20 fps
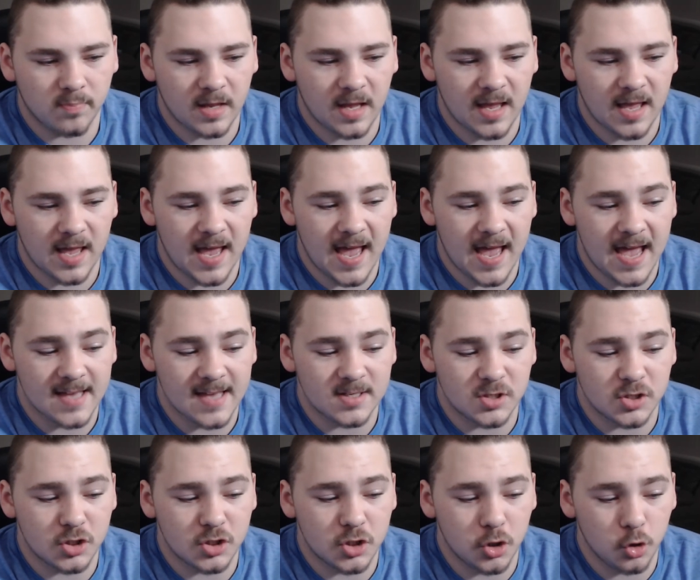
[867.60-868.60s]
it
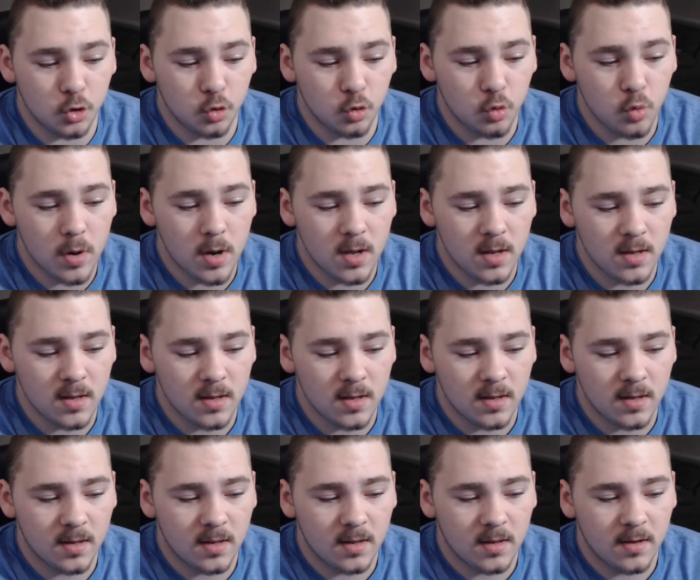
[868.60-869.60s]
has 2
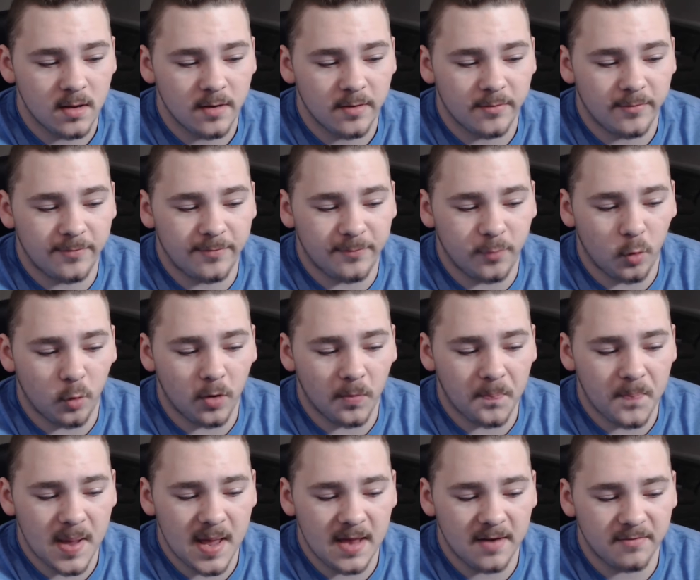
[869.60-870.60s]

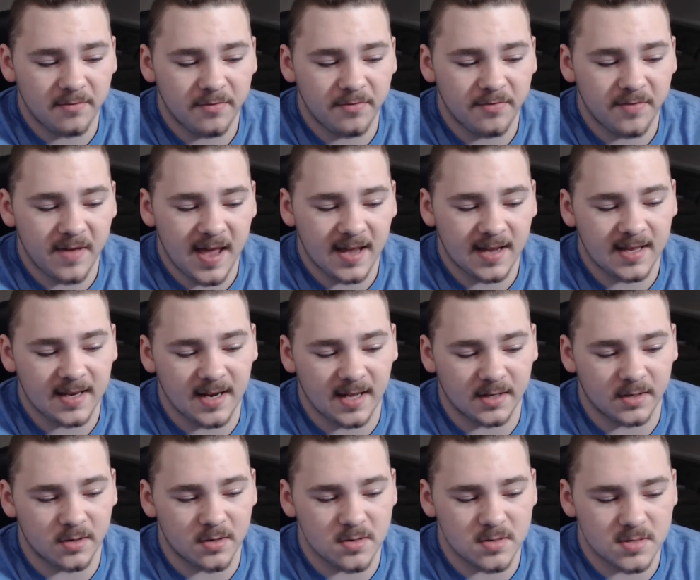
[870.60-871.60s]
4-pin fan
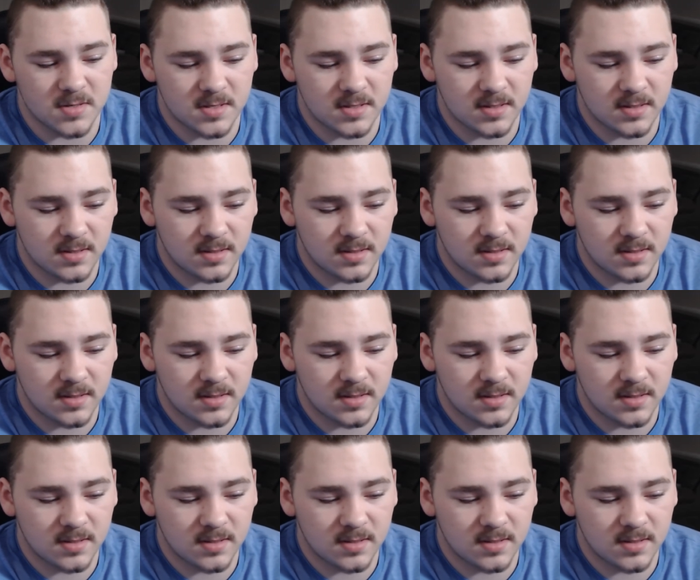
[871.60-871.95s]
connectors,